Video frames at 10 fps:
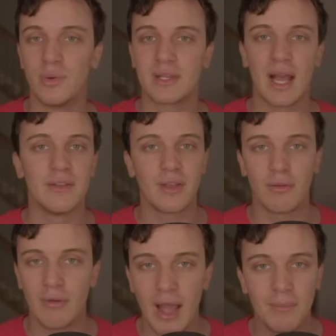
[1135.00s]
with guys like
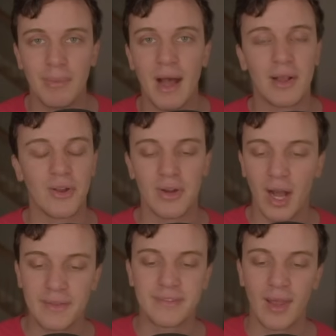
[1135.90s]
Reinbacher and
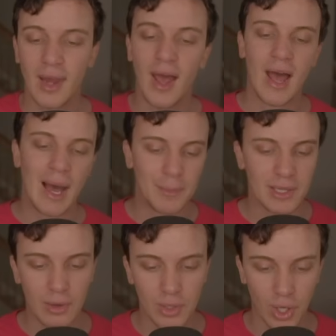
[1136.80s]
Hudson. I'm going to
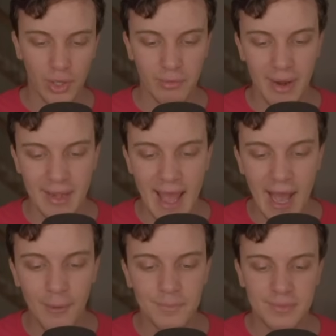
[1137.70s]
go good right
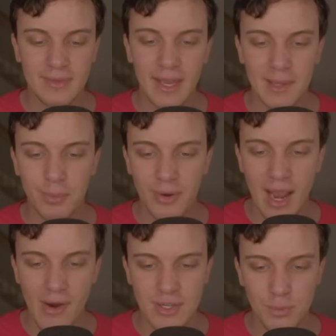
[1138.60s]
now. Danny
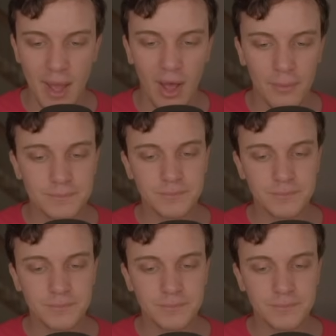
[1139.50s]
Briere as well